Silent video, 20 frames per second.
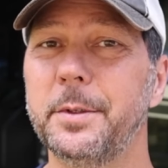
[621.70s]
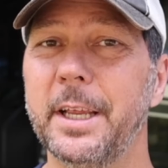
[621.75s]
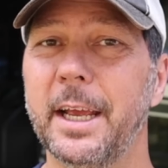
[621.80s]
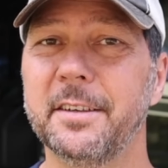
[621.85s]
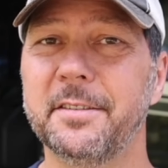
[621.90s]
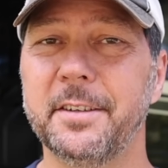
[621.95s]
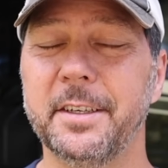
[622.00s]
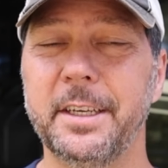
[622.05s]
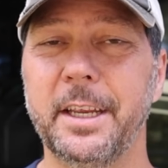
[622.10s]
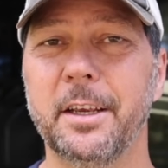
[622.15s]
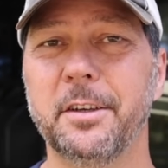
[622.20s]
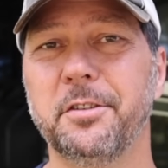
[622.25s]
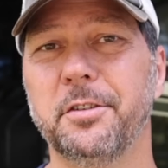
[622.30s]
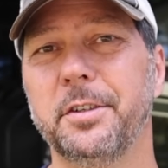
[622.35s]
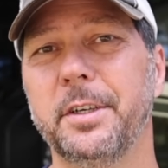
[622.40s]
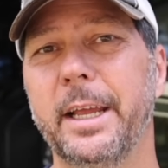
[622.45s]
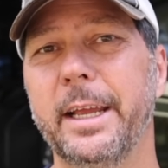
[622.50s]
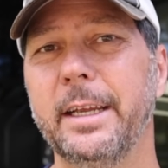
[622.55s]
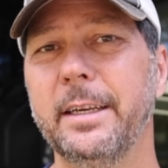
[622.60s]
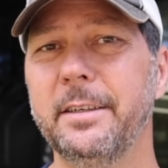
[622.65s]
testing
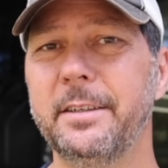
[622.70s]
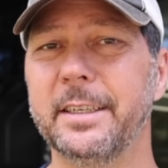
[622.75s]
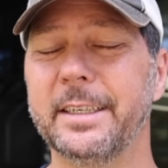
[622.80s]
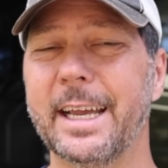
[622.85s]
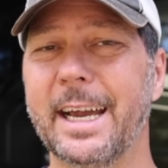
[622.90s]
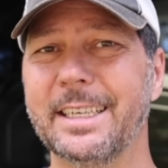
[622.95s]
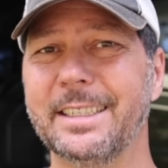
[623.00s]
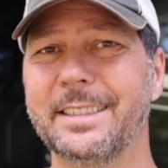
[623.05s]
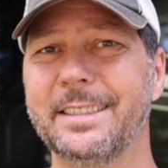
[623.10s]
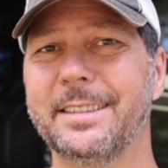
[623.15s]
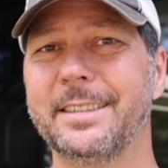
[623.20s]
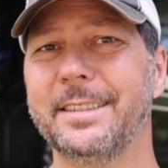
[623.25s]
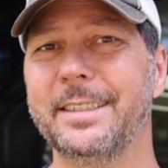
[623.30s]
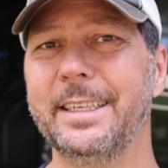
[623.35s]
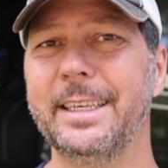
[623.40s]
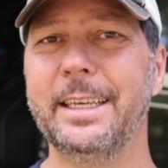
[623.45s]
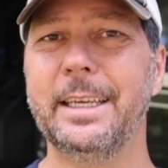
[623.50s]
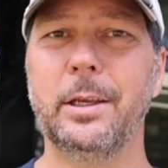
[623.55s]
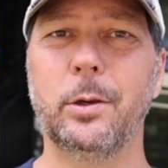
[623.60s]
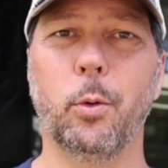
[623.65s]
yesterday to kind of
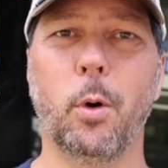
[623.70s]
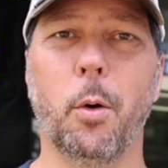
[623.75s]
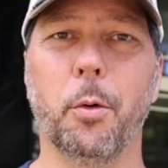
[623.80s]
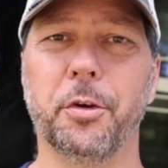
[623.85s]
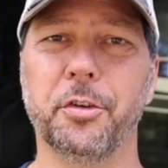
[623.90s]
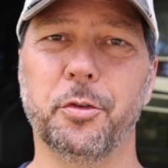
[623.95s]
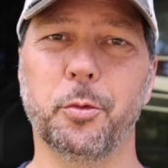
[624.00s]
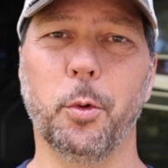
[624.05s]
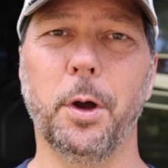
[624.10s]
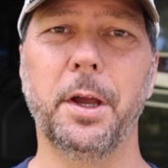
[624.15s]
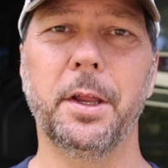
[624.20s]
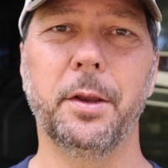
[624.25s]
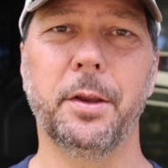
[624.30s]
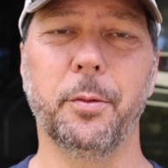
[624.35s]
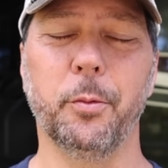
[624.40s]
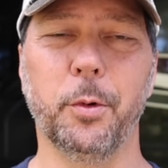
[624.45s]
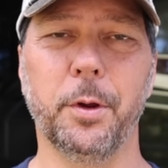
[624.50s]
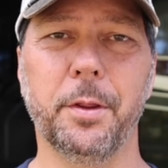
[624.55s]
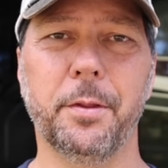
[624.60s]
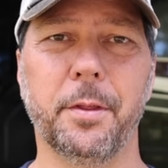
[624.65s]
see what was what
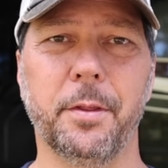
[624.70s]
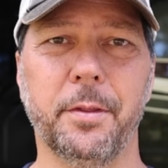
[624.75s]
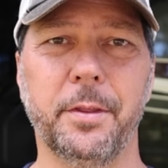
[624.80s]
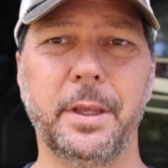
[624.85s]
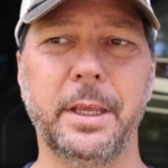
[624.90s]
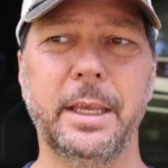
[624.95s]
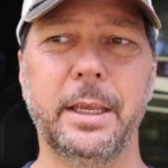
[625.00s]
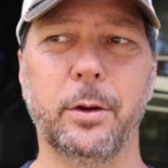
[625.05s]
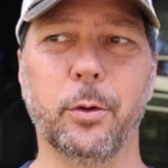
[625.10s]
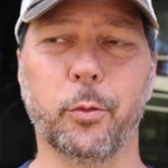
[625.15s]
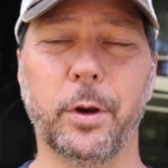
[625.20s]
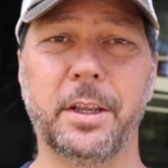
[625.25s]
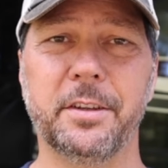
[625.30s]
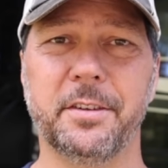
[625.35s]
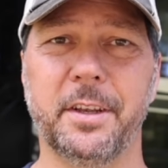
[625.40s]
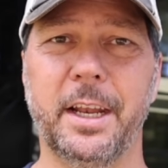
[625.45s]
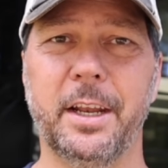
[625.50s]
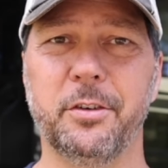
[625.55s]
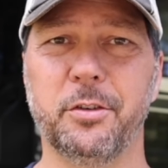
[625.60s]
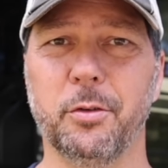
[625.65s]
with the
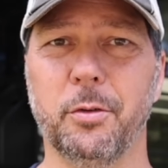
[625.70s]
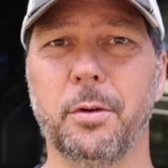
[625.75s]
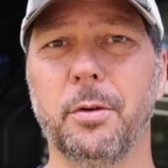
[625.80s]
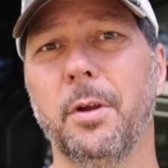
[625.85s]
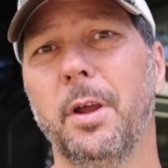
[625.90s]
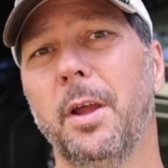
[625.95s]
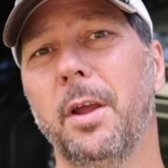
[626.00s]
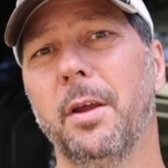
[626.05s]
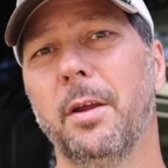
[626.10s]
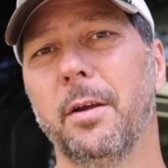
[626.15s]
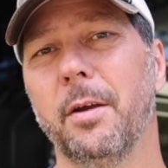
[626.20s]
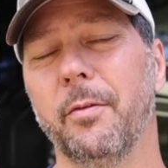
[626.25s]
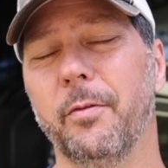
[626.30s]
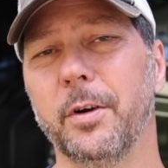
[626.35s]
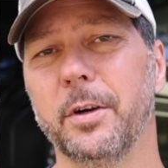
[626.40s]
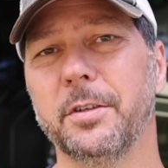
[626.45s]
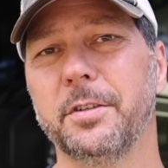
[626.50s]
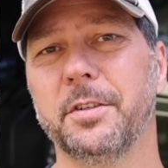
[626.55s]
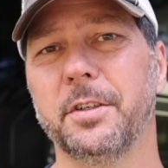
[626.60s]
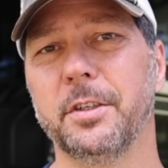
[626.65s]
residential
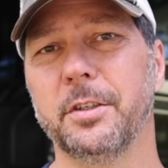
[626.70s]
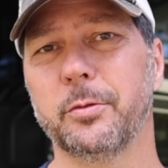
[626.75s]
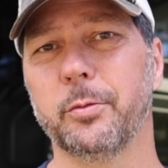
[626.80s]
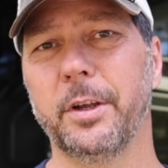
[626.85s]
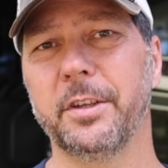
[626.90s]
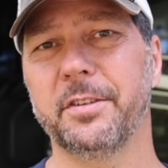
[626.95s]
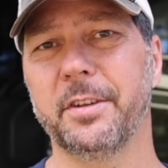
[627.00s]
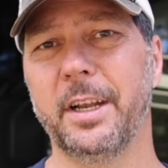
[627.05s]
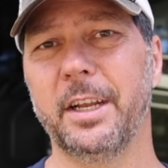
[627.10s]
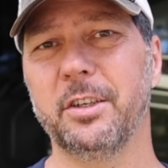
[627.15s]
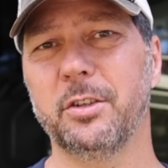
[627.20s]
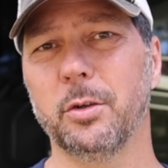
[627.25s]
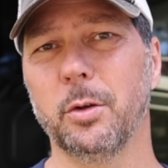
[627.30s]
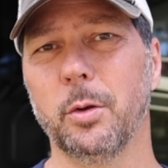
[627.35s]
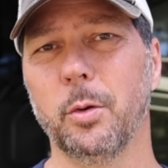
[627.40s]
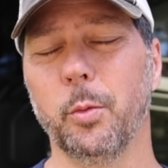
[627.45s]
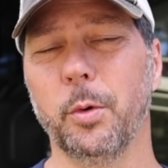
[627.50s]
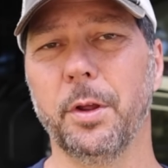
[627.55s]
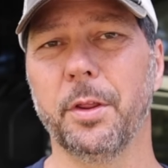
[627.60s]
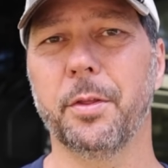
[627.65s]
versus
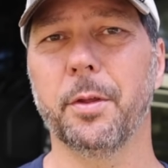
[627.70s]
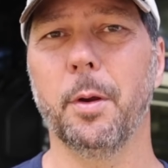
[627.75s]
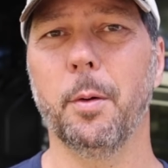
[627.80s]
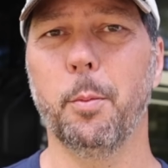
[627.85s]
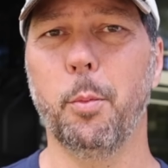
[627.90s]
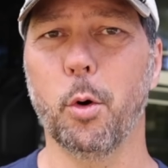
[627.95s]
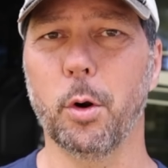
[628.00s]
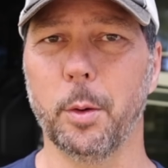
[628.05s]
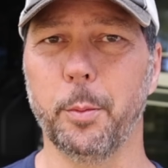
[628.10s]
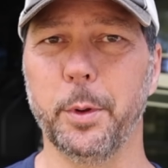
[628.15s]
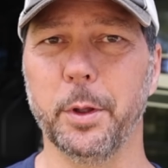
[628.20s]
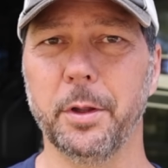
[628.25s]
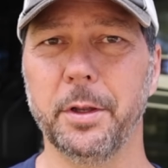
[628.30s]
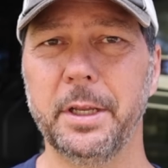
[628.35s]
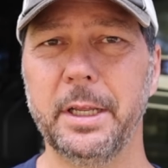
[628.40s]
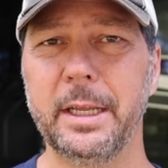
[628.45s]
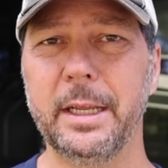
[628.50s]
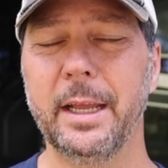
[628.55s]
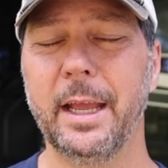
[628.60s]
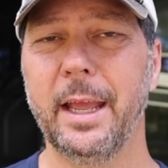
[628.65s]
residential with
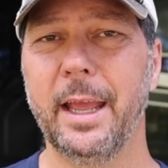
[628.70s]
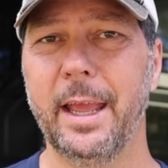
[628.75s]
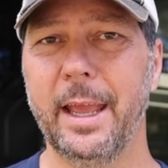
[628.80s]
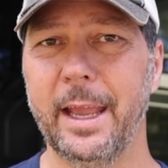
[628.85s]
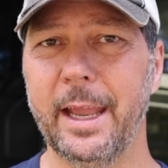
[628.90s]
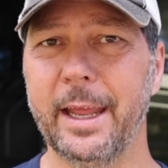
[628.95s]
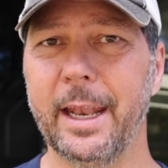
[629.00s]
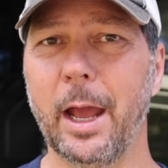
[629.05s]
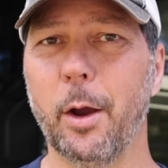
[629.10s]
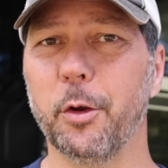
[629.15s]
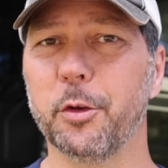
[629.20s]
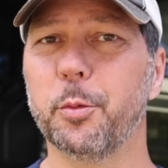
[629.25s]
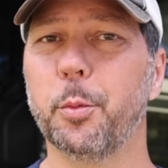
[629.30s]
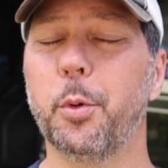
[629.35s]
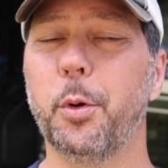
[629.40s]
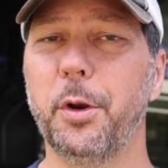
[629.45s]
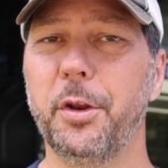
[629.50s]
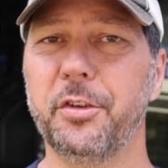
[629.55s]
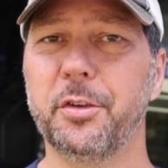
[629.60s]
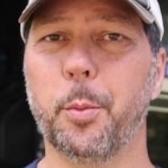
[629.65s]
portability, and I was
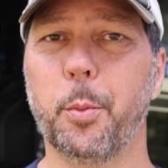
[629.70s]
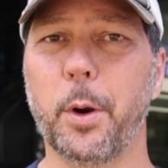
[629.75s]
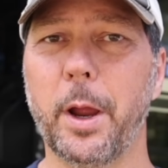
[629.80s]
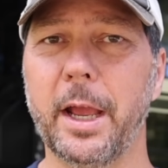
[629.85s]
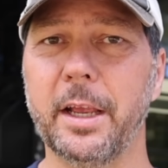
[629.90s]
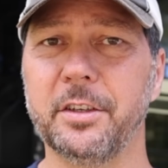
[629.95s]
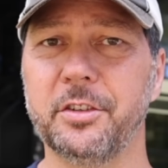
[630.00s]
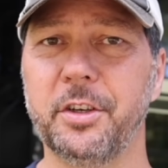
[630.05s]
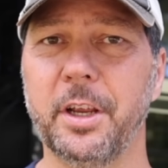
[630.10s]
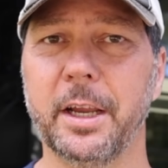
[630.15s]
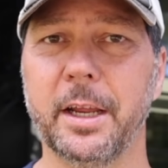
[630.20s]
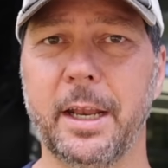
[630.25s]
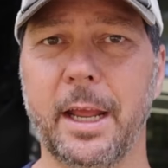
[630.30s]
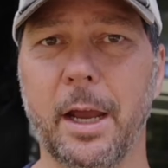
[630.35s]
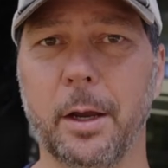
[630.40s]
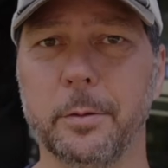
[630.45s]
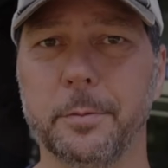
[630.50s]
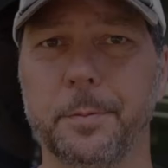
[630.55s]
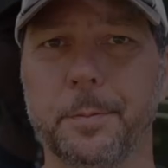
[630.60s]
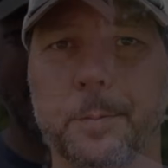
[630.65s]
pretty surprised. Check it
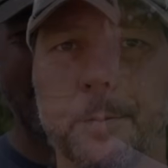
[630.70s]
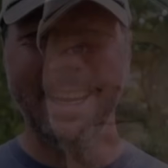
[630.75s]
out.